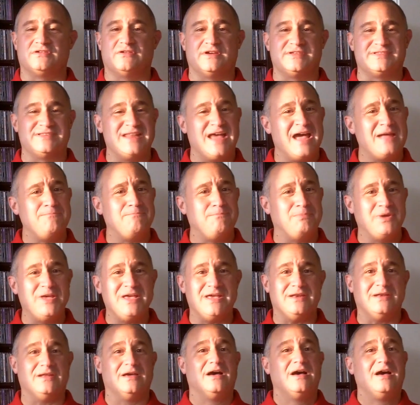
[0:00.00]
that there has not
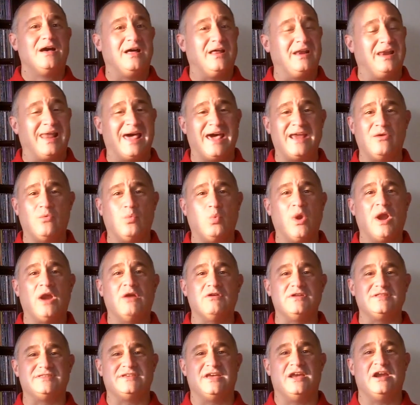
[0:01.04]
been a lot of
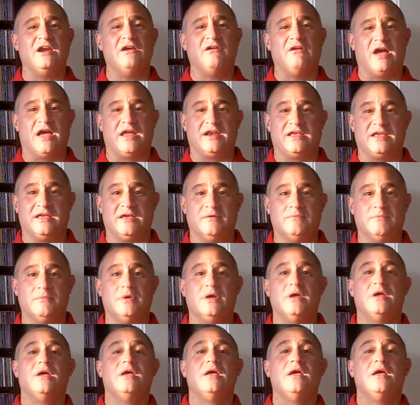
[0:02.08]
wear and tear on
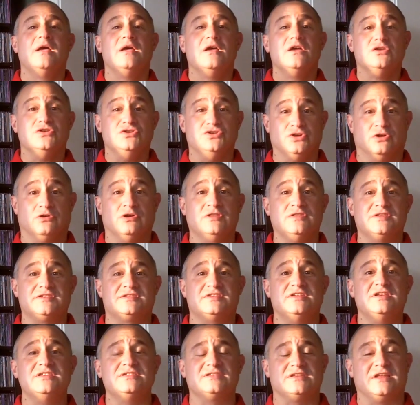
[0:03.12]
him during the
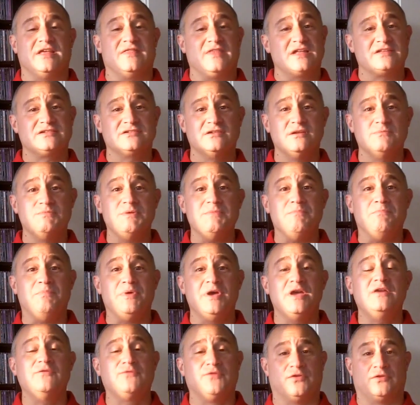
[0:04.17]
season. And that's going to be
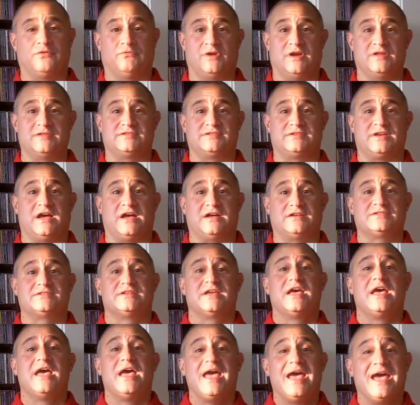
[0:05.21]
big for the Red
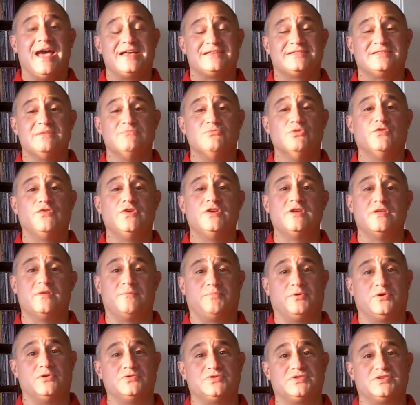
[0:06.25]
Sox as they move into
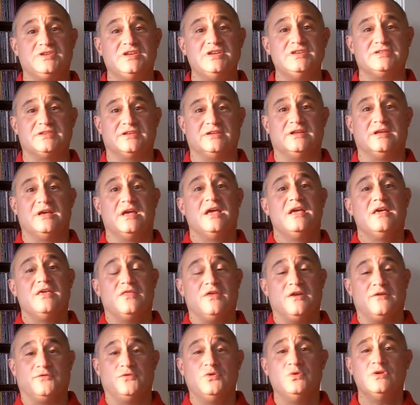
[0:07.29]
the postseason.
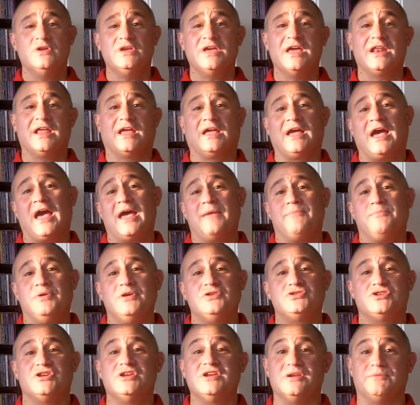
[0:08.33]
If you can get a guy
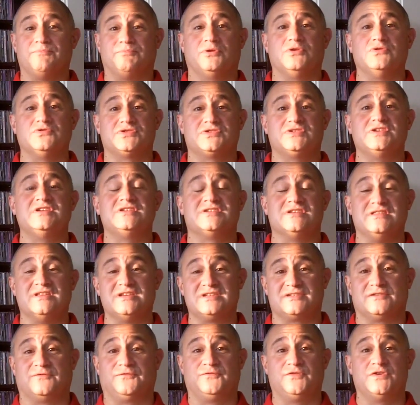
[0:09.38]
pitching in a postseason
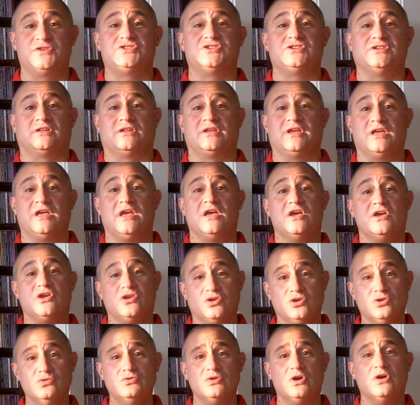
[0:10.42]
this efficiently,
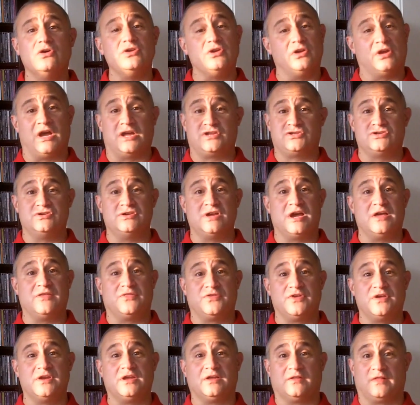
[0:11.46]
you know you got your
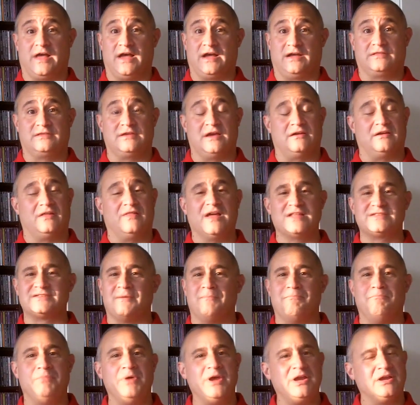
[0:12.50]
ninth inning locked down. And that's
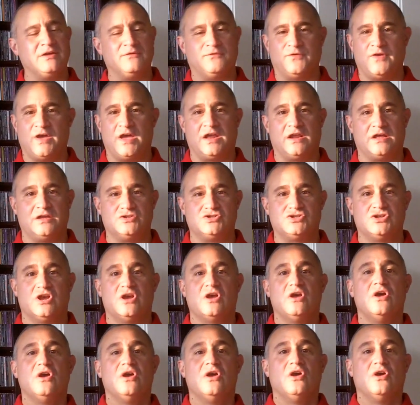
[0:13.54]
a big advantage